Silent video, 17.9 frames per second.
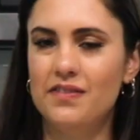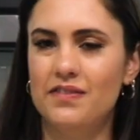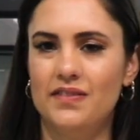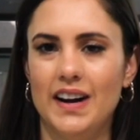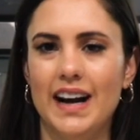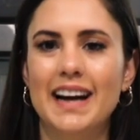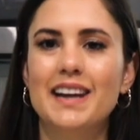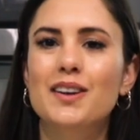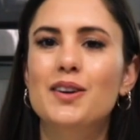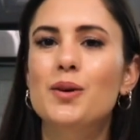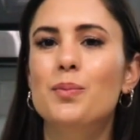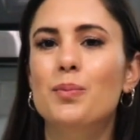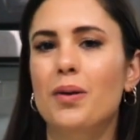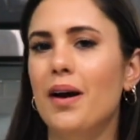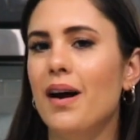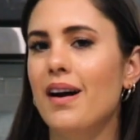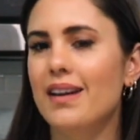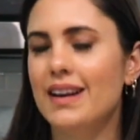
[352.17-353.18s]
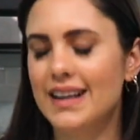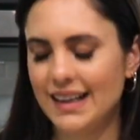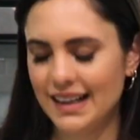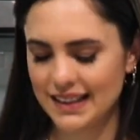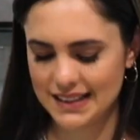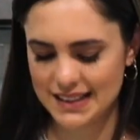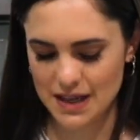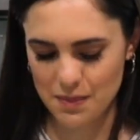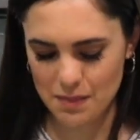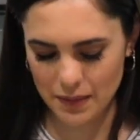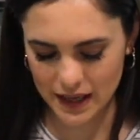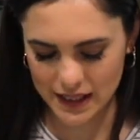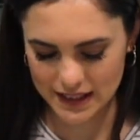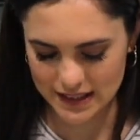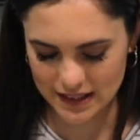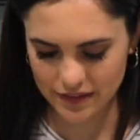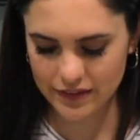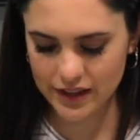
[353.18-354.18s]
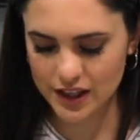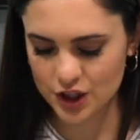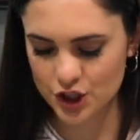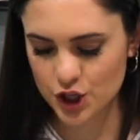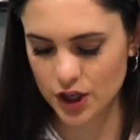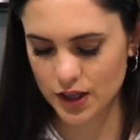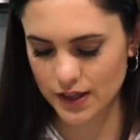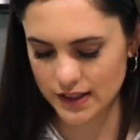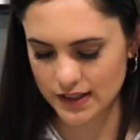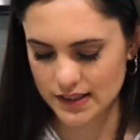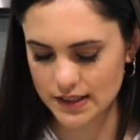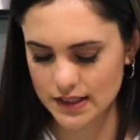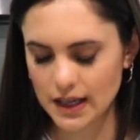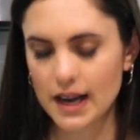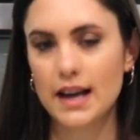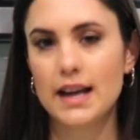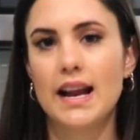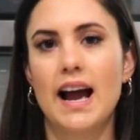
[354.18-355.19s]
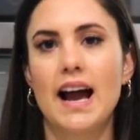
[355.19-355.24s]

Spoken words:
final product, my ceviche. It's done.